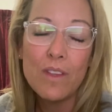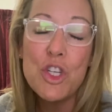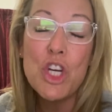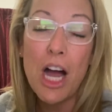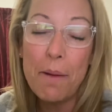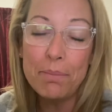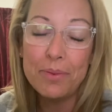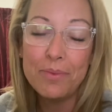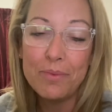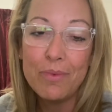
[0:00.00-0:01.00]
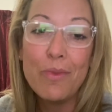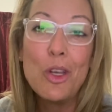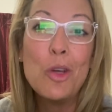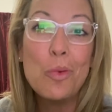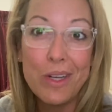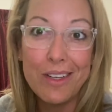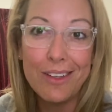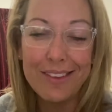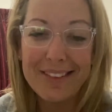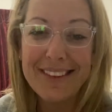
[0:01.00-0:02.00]
jump, you
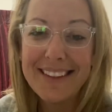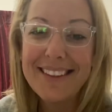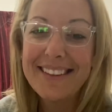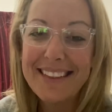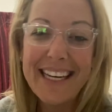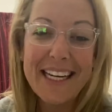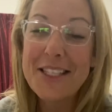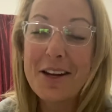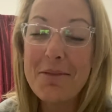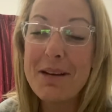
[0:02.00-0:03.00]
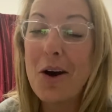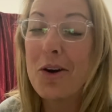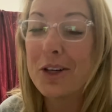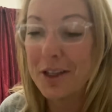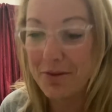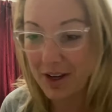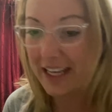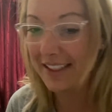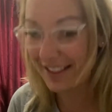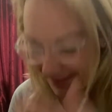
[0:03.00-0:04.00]
will, and it's going to be all good,
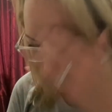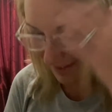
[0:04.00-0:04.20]
friends.